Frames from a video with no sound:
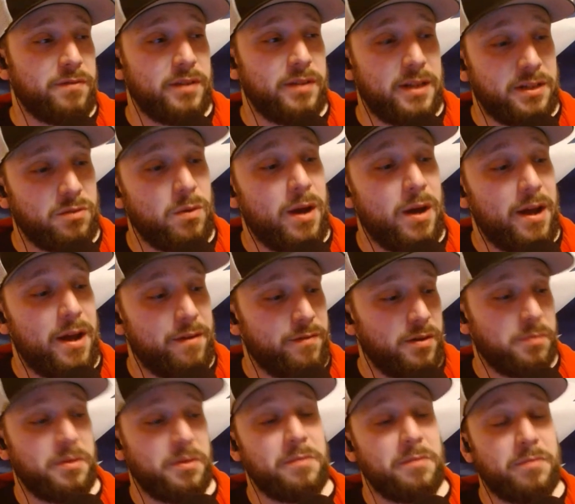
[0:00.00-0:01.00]
And that's why I
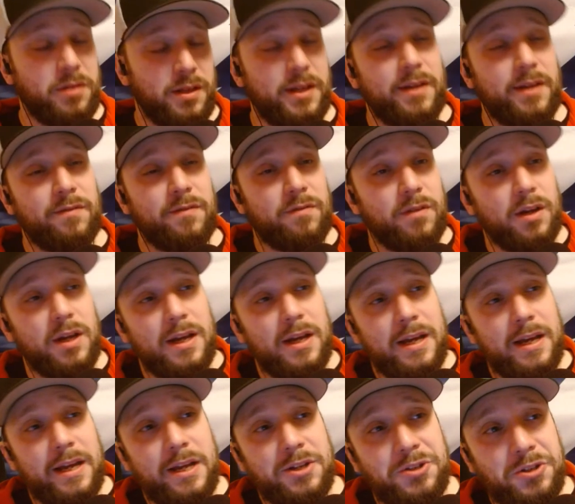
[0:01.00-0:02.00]
firmly believe
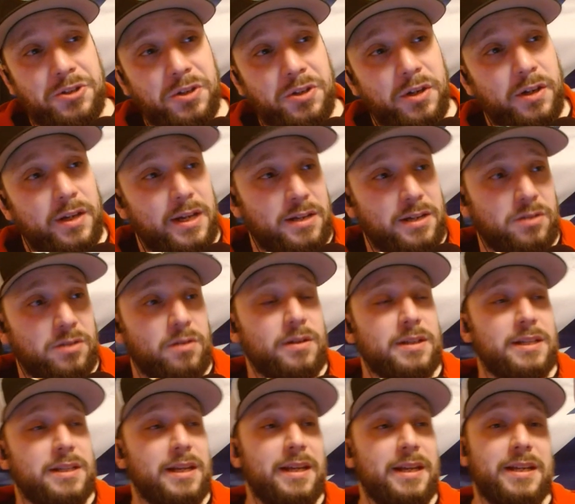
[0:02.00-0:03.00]
he should, as long
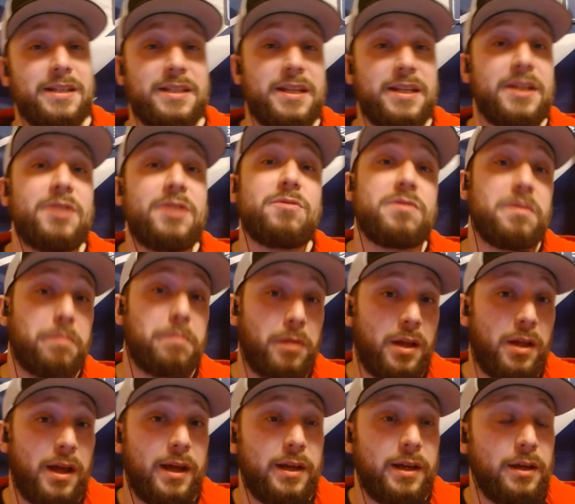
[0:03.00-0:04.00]
as he continues to
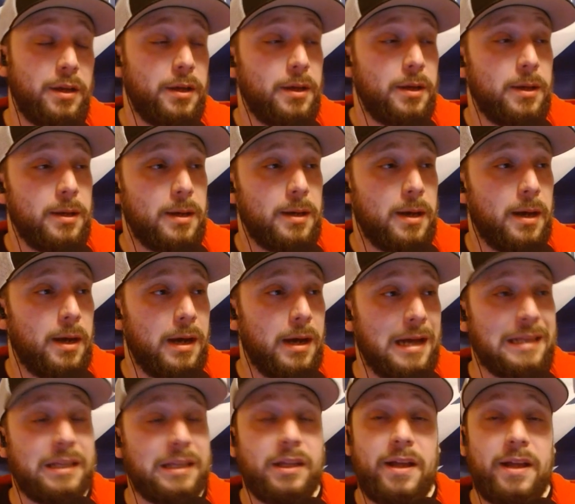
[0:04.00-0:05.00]
play
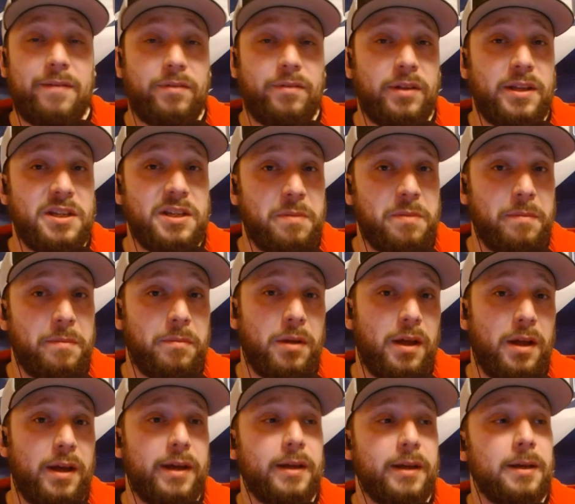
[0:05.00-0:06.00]
at the level he's been
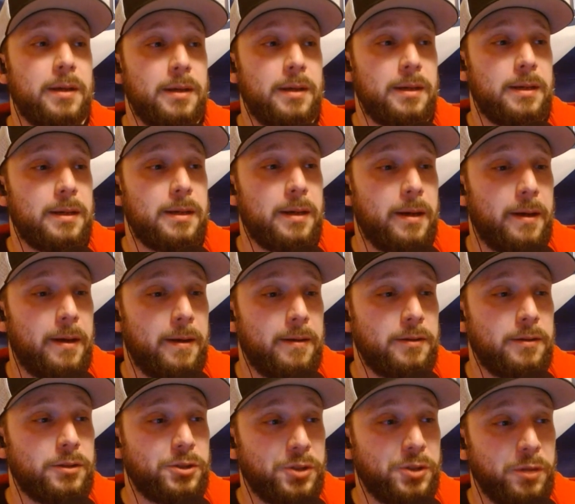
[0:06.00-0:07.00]
playing,
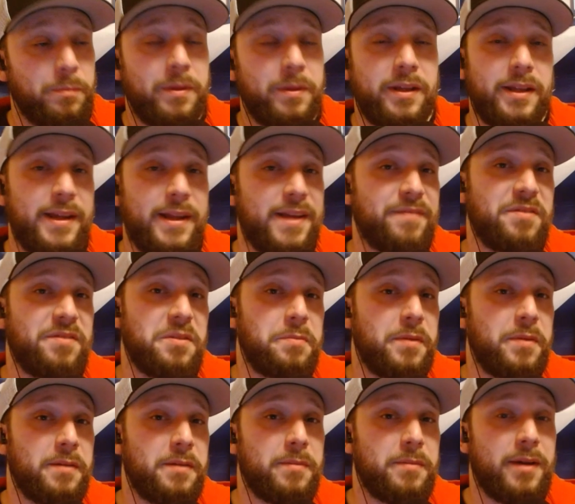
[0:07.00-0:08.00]
should be the
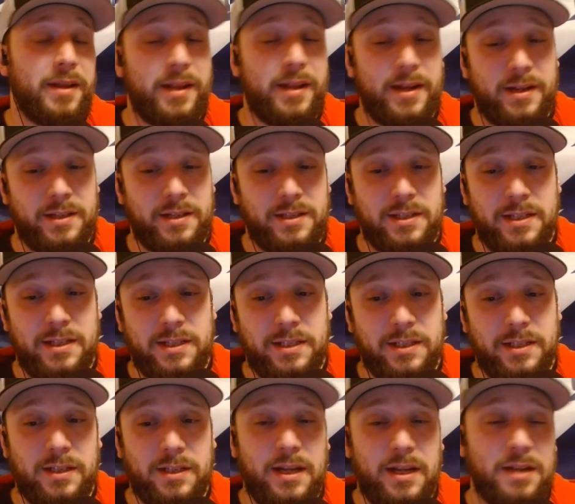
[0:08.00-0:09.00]
MVP by the end of the
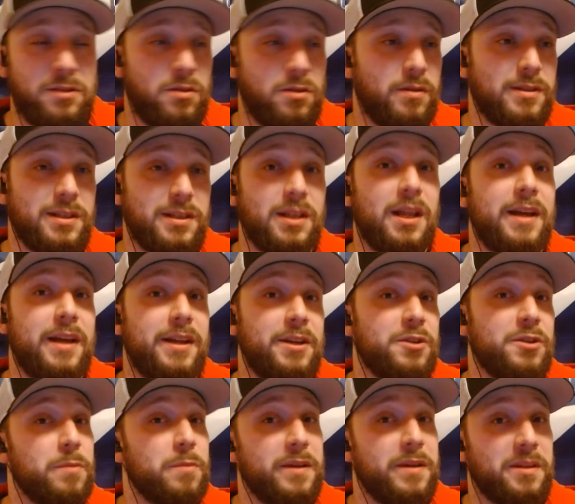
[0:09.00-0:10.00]
season, as long as the Lightning
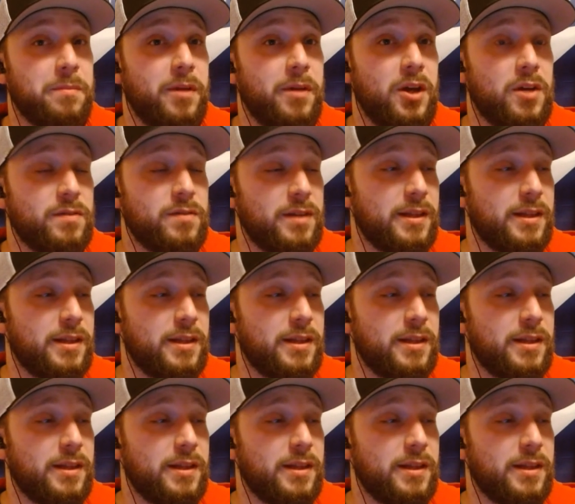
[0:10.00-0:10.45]
do make the playoffs.